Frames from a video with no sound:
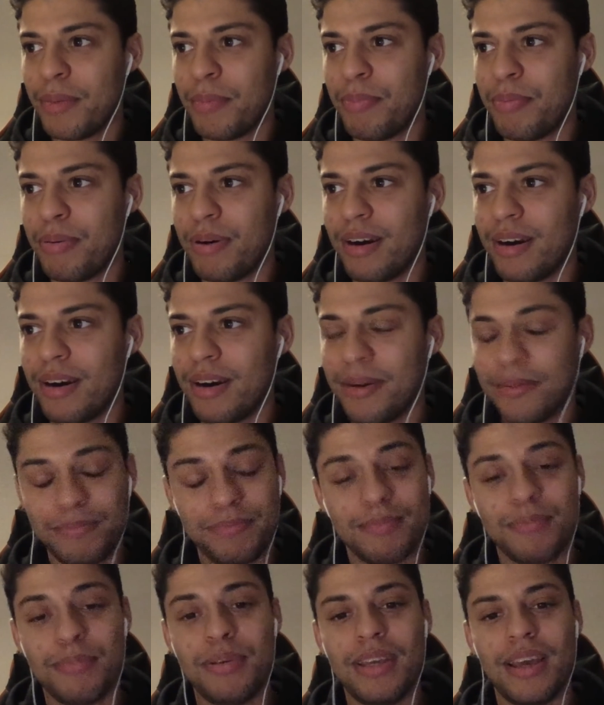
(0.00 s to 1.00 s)
But
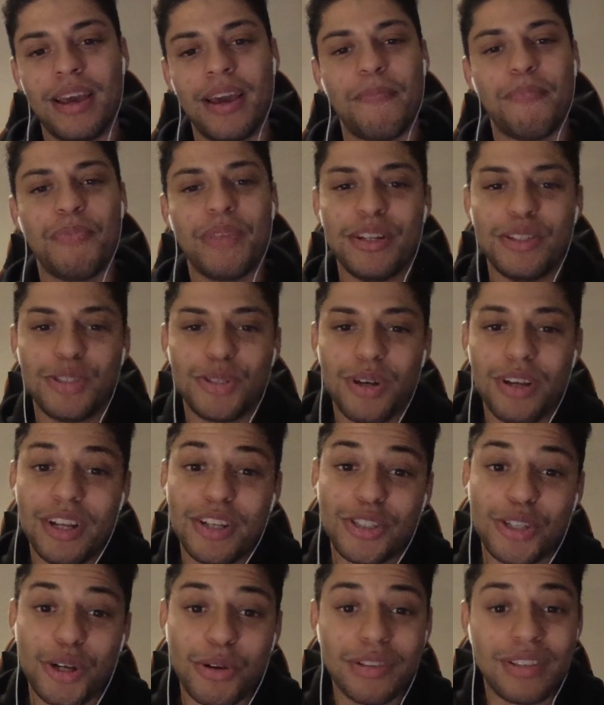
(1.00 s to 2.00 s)
yeah, enjoy the
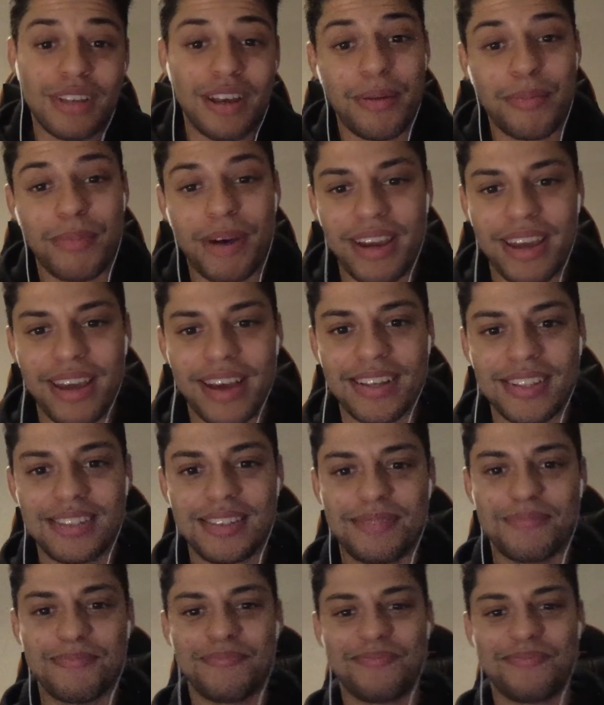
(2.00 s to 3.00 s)
showtime, I guess.